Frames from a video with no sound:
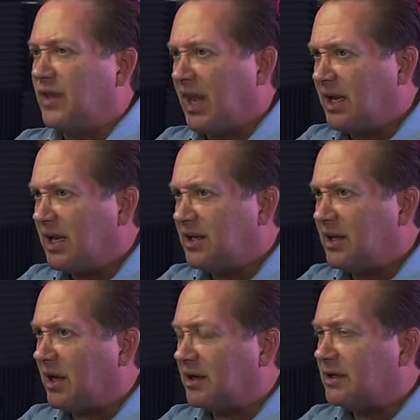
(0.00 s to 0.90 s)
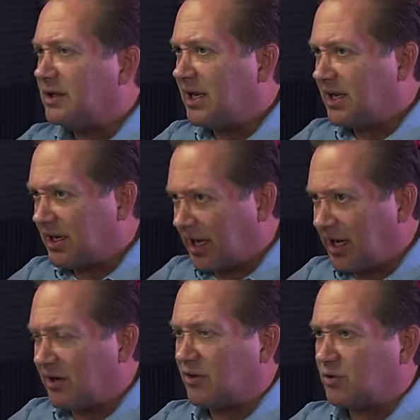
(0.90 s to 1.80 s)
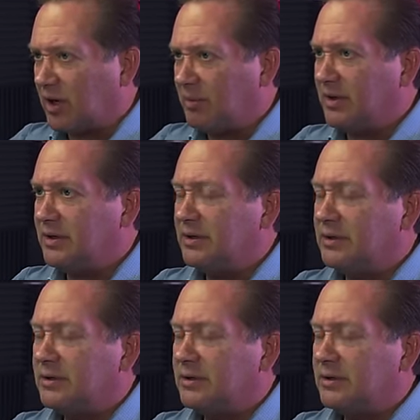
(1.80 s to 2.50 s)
they need to get into treatment.